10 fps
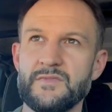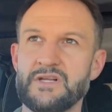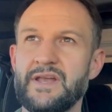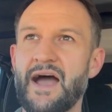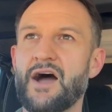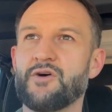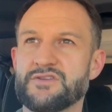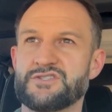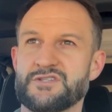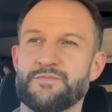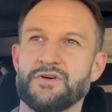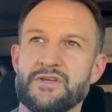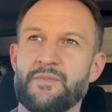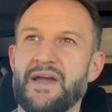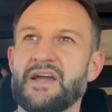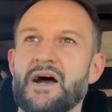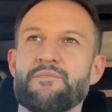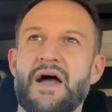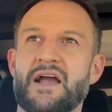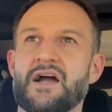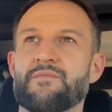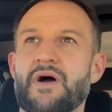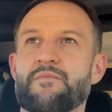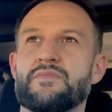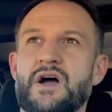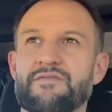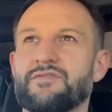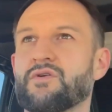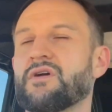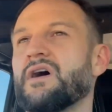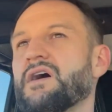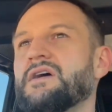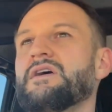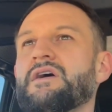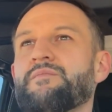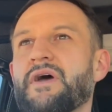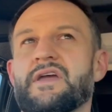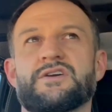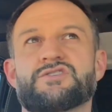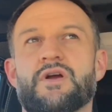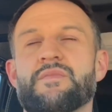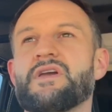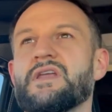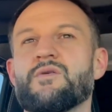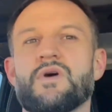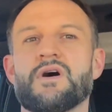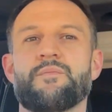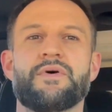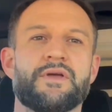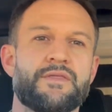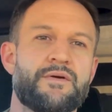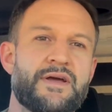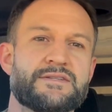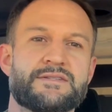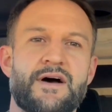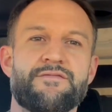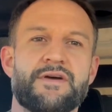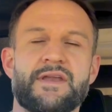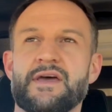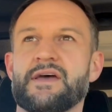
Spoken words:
now is just building my gut back up, my gut flora, making sure I'm eating well, putting the right stuff in it.